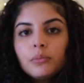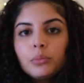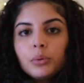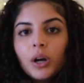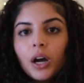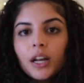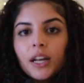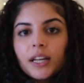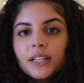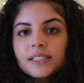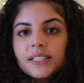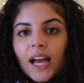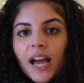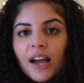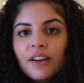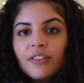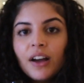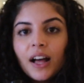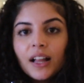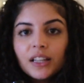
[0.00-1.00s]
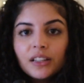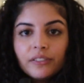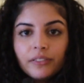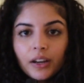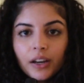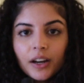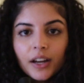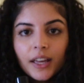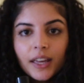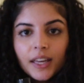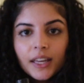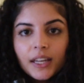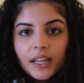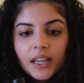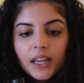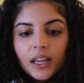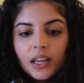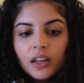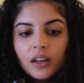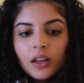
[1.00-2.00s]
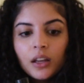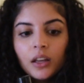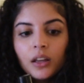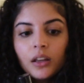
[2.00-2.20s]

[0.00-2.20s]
products have aloe vera in it,